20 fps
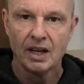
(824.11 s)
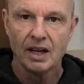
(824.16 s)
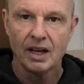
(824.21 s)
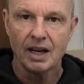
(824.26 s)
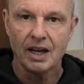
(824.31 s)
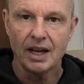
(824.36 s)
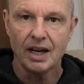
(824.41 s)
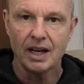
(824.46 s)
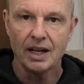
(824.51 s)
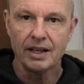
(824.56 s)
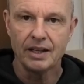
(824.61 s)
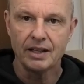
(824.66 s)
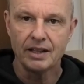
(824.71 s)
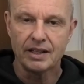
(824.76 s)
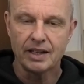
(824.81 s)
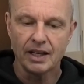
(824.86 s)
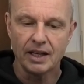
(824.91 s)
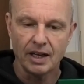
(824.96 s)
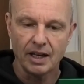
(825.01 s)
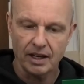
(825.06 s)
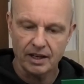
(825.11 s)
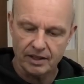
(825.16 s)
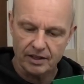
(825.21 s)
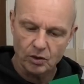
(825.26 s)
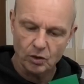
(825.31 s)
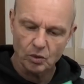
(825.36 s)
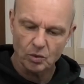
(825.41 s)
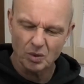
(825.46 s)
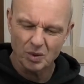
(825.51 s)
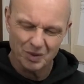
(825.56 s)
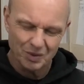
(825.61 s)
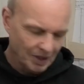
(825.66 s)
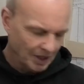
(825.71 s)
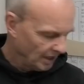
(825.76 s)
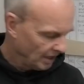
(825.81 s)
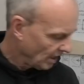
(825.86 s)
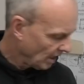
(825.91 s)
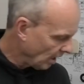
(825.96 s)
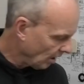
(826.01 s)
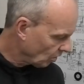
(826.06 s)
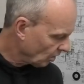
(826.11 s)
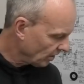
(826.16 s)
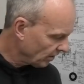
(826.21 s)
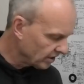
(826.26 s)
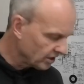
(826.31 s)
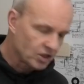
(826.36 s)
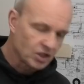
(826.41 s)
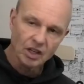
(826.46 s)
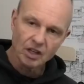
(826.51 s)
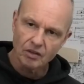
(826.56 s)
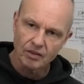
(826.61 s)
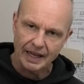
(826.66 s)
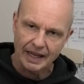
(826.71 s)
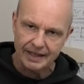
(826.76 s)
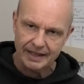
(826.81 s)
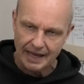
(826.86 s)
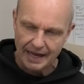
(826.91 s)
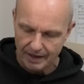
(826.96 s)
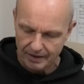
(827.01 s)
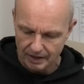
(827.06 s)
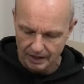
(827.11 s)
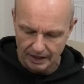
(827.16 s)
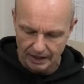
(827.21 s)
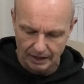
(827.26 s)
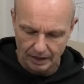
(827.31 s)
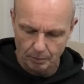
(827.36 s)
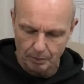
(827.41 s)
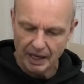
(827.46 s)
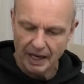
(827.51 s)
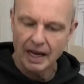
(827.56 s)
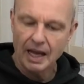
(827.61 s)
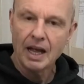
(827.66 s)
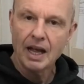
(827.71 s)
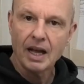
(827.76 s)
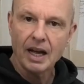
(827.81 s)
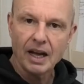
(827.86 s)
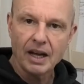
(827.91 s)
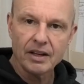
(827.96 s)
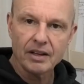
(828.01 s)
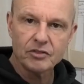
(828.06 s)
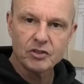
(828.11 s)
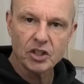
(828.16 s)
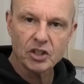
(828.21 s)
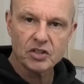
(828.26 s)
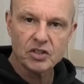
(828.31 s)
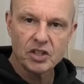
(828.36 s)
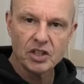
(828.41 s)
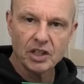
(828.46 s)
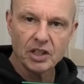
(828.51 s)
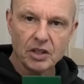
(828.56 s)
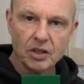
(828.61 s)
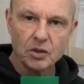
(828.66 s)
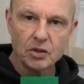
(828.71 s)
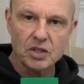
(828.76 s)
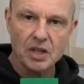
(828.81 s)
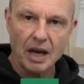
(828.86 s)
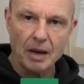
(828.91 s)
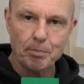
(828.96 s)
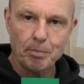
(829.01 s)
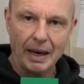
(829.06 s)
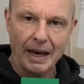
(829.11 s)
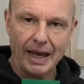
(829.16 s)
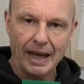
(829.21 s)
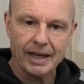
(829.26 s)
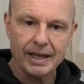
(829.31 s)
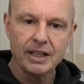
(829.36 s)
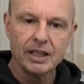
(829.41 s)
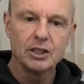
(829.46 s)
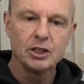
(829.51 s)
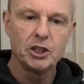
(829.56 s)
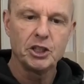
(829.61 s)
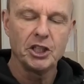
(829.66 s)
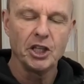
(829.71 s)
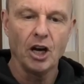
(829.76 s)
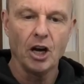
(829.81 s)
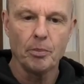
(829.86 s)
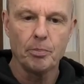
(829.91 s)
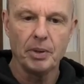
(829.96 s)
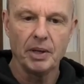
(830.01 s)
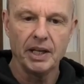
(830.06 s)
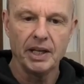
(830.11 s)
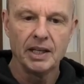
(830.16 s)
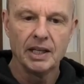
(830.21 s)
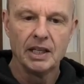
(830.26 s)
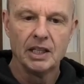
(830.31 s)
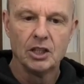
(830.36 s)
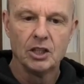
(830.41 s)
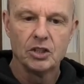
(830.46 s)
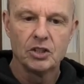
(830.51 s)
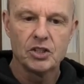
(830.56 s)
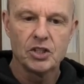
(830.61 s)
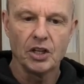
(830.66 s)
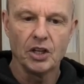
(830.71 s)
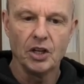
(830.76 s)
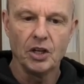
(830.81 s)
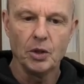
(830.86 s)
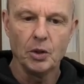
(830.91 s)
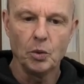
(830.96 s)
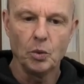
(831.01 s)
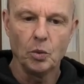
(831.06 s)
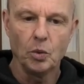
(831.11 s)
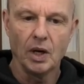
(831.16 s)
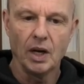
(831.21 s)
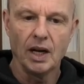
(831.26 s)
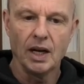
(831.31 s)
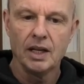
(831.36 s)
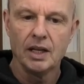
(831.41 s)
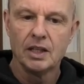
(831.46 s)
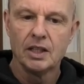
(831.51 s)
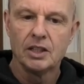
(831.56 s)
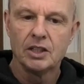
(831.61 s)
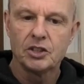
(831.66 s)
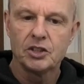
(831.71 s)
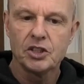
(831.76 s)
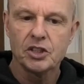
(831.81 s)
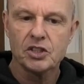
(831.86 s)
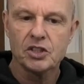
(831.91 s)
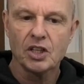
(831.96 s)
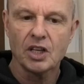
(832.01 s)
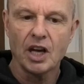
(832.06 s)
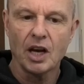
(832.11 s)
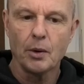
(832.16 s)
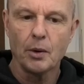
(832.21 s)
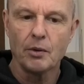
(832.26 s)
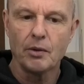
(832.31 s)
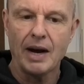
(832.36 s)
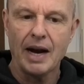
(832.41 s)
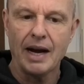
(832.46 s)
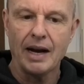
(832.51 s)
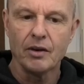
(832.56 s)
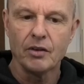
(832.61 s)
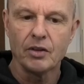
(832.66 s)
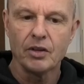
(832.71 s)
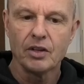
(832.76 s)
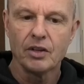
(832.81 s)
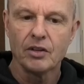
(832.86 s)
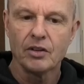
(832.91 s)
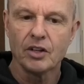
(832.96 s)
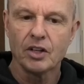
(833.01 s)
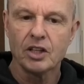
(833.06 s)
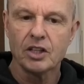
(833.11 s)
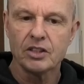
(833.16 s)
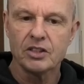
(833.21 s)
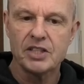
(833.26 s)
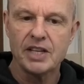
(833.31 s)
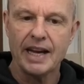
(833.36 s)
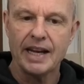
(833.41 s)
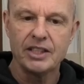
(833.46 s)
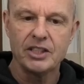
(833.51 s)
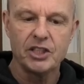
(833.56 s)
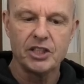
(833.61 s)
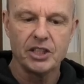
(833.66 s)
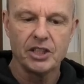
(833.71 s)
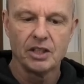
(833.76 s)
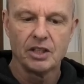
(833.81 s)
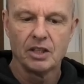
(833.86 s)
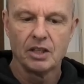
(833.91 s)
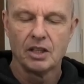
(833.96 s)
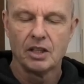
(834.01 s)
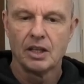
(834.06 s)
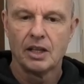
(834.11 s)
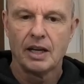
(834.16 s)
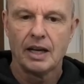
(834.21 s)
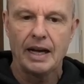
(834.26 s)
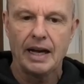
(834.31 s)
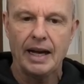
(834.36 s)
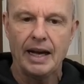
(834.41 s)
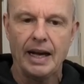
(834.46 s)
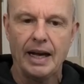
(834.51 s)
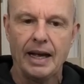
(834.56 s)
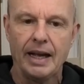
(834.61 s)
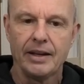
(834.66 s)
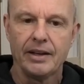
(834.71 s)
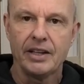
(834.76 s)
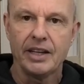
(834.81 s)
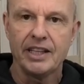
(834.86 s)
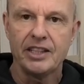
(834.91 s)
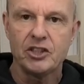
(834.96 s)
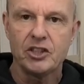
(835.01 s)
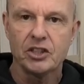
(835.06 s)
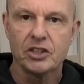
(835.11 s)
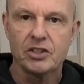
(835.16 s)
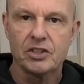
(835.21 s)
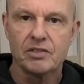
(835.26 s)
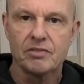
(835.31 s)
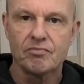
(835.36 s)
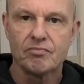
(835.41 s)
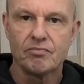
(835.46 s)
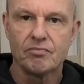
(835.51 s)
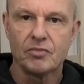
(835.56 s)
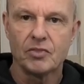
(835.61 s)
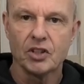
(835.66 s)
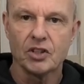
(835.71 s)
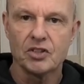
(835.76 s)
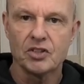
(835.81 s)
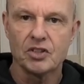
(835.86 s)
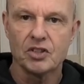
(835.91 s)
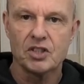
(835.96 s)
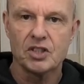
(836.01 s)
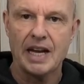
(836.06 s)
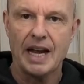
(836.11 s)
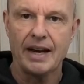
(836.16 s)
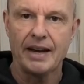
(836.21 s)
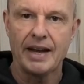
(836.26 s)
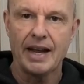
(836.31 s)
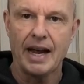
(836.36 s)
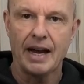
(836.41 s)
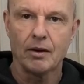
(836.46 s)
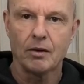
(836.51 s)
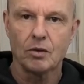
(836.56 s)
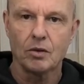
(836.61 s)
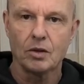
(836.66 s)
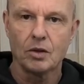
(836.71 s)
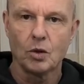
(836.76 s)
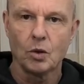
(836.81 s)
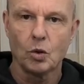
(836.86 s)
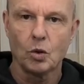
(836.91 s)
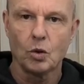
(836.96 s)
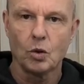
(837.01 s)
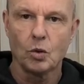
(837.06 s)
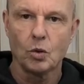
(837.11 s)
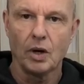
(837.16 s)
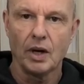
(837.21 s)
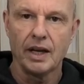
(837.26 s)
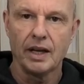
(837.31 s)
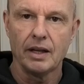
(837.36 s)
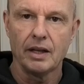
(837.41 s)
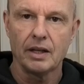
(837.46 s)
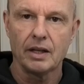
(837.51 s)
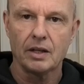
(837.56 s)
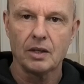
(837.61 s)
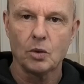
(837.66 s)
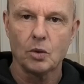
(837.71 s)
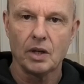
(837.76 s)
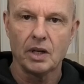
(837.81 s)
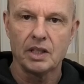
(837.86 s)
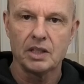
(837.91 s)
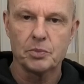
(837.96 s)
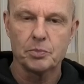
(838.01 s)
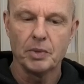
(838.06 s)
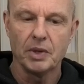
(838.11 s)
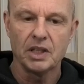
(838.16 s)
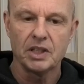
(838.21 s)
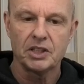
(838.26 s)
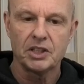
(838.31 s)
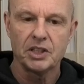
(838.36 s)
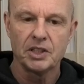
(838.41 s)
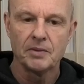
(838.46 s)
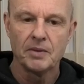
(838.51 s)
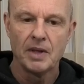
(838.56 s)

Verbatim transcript: And, uh, and I thought, well, I'll kind of dull that down a little bit. And I've just used a black Sharpie to uh, just to go around the cut edge, and it just doesn't stand out quite quite as much.